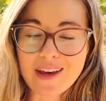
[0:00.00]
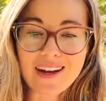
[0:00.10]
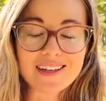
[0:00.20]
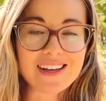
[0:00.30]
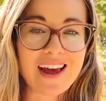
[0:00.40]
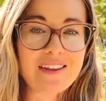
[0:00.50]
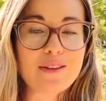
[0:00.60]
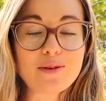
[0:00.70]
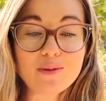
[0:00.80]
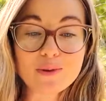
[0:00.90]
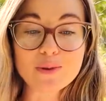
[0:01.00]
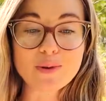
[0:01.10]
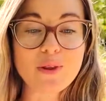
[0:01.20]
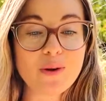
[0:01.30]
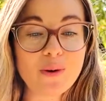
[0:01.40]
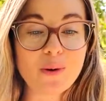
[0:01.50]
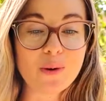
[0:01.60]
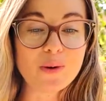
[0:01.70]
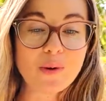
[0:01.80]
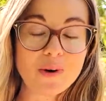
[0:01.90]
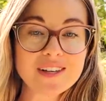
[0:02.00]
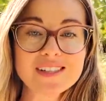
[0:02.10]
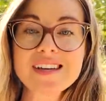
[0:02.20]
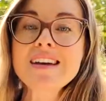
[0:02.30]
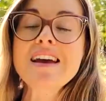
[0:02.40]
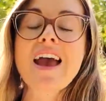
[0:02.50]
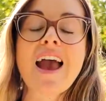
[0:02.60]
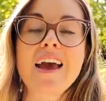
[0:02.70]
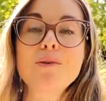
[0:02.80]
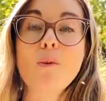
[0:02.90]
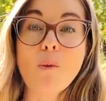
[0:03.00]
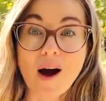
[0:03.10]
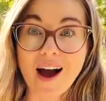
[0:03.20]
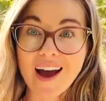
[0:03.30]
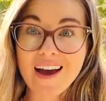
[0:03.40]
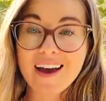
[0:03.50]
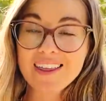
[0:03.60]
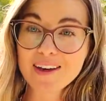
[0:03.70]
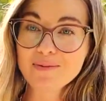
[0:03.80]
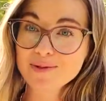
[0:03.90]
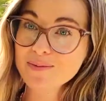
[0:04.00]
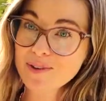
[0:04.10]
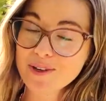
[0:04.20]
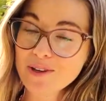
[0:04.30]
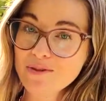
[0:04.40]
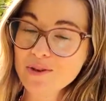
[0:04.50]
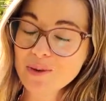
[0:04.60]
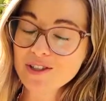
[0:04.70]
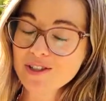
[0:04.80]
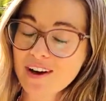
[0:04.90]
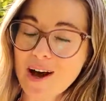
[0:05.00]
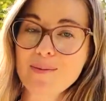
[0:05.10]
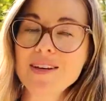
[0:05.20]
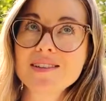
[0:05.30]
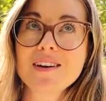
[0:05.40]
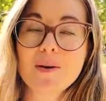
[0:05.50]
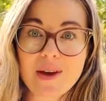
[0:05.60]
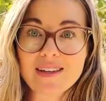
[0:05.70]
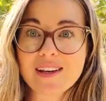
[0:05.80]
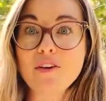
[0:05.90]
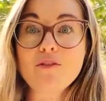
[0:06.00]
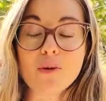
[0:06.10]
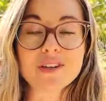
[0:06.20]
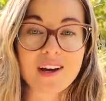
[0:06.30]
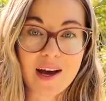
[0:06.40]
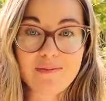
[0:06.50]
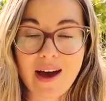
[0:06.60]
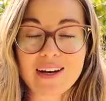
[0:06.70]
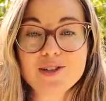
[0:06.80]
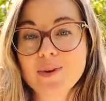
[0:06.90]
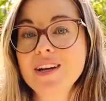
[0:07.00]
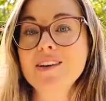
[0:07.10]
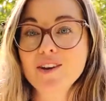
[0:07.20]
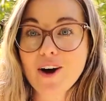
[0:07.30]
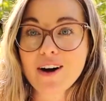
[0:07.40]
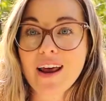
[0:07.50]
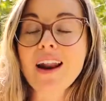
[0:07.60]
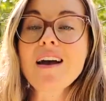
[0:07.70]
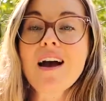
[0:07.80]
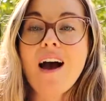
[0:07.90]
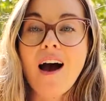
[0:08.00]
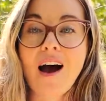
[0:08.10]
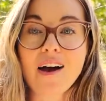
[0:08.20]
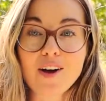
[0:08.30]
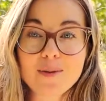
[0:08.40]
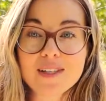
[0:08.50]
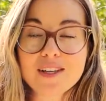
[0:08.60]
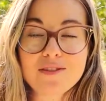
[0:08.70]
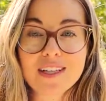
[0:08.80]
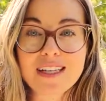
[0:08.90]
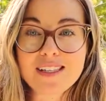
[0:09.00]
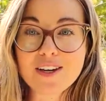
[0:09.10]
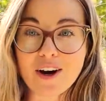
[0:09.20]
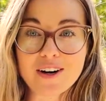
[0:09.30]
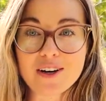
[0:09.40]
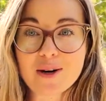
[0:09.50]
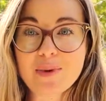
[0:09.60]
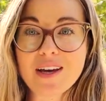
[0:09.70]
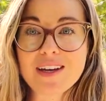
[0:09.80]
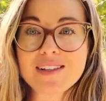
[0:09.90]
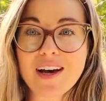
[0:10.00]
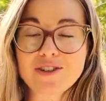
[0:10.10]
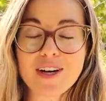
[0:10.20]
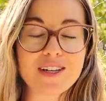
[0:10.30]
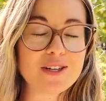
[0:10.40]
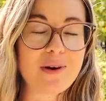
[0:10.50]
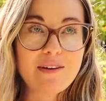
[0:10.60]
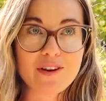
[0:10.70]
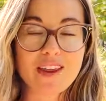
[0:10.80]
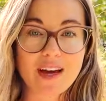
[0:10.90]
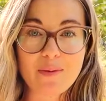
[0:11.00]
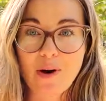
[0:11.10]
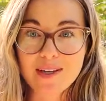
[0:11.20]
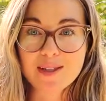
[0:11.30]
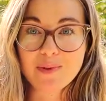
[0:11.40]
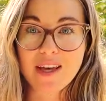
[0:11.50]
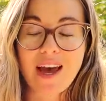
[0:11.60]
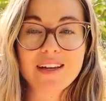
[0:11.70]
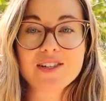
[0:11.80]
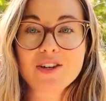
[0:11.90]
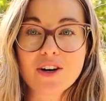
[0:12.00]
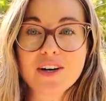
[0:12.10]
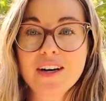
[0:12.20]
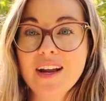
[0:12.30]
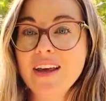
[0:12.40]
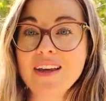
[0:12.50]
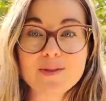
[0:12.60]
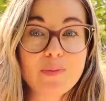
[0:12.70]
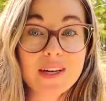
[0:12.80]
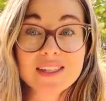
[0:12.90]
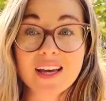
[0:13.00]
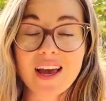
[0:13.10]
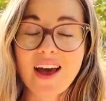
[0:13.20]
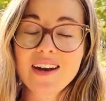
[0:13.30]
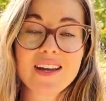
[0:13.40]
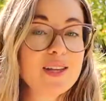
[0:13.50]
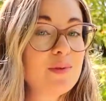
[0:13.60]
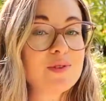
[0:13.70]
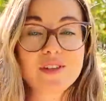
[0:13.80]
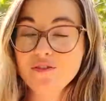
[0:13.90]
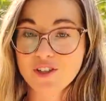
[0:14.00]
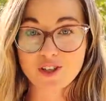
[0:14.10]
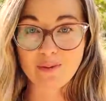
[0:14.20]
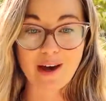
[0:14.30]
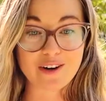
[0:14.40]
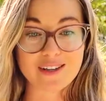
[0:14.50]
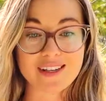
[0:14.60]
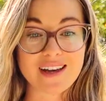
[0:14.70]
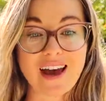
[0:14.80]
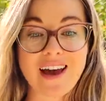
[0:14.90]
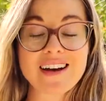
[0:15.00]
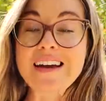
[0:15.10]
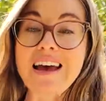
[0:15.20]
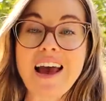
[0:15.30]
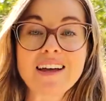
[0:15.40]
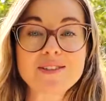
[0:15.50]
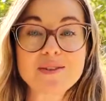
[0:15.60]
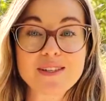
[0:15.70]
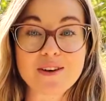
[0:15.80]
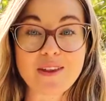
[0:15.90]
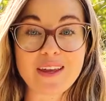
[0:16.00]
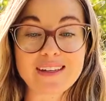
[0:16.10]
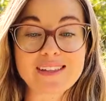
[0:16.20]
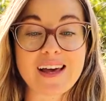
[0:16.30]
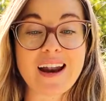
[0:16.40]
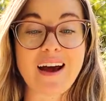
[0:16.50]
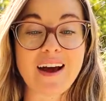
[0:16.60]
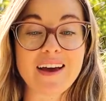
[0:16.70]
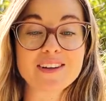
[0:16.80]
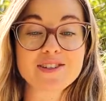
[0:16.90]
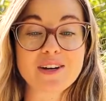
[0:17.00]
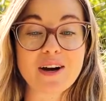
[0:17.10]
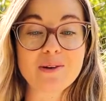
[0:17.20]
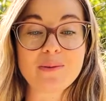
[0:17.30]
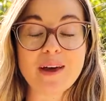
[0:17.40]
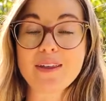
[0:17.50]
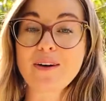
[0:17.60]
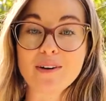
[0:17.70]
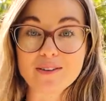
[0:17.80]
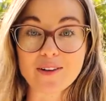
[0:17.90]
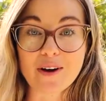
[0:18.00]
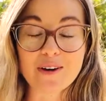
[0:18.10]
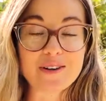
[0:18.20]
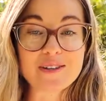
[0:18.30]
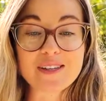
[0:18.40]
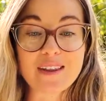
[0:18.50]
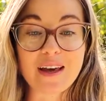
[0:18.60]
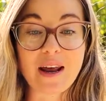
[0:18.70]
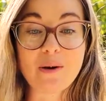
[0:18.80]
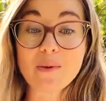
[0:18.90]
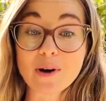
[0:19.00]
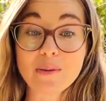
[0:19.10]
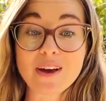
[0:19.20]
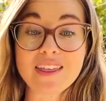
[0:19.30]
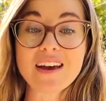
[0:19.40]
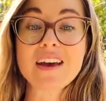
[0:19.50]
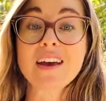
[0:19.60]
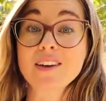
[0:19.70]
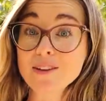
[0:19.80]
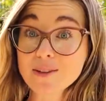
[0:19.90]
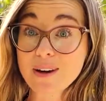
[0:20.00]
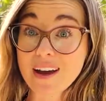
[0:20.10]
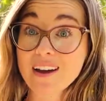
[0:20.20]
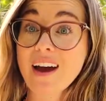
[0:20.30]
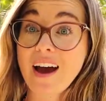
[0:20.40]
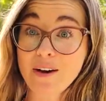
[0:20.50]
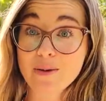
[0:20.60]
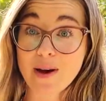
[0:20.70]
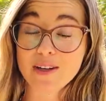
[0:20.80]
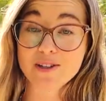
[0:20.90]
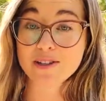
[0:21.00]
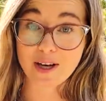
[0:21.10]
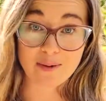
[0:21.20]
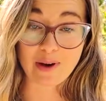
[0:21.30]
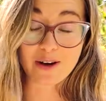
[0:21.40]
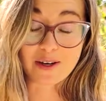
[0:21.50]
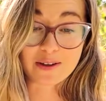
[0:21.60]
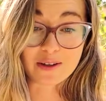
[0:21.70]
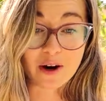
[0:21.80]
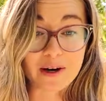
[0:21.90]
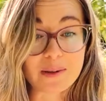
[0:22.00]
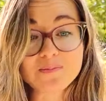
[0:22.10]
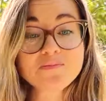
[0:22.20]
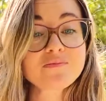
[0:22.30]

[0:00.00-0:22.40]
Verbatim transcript: beginning to end through the whole course, and why I think learning over the winter time is amazing for time management in the garden. I call myself a lazy gardener because I try to do everything I possibly can to garden as big as I can in the most efficient manner as I can. And so these are things that I share with all of the gardeners that I work with, including how to manage our time better in the garden.